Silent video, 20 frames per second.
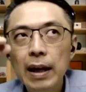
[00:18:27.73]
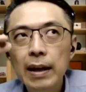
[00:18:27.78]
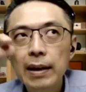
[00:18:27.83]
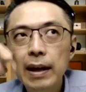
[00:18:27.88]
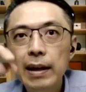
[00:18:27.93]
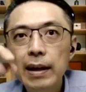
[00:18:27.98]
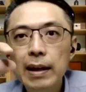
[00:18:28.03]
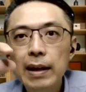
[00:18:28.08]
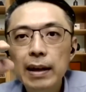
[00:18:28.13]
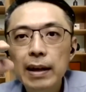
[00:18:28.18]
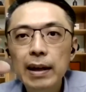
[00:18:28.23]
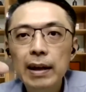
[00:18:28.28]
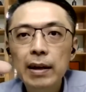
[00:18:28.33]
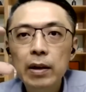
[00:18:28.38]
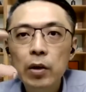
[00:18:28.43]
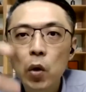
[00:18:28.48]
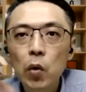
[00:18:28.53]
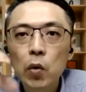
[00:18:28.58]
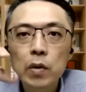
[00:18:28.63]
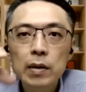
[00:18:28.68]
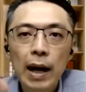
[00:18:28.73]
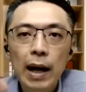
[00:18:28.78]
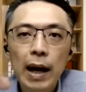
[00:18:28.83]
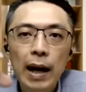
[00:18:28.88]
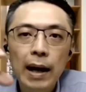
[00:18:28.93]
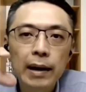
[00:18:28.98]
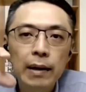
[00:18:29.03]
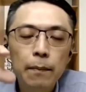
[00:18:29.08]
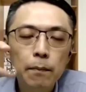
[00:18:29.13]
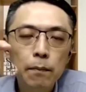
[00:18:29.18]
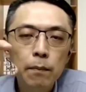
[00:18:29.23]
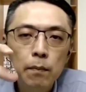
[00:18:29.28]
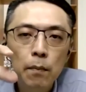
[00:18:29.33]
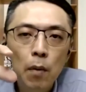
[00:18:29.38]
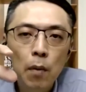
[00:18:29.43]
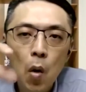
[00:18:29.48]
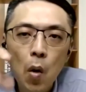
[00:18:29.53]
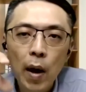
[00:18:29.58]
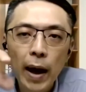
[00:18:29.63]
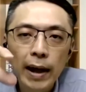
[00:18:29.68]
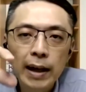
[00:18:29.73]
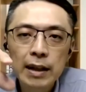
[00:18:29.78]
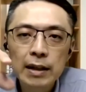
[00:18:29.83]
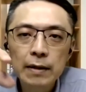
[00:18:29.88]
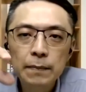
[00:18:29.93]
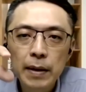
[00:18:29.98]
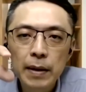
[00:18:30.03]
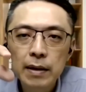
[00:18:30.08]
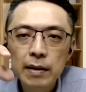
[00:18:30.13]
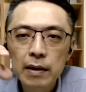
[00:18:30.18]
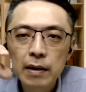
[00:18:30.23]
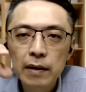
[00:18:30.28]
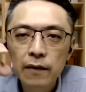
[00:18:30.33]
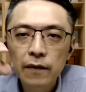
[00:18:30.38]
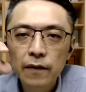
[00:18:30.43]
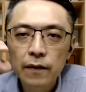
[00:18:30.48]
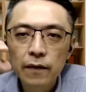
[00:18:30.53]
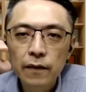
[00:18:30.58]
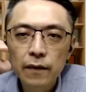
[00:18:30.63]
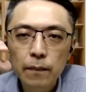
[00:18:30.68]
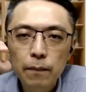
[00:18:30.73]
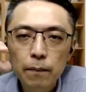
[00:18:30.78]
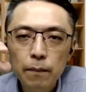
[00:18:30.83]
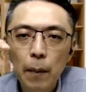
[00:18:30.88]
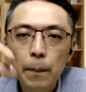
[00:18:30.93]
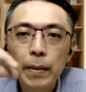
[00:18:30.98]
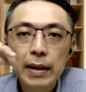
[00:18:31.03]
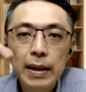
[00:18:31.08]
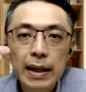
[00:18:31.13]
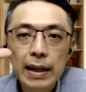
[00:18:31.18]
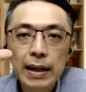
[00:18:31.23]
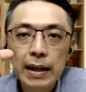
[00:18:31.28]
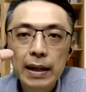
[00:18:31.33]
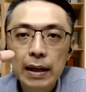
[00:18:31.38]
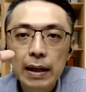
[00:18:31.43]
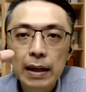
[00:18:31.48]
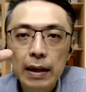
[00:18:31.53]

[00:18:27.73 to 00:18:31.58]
technically those are the more expensive property.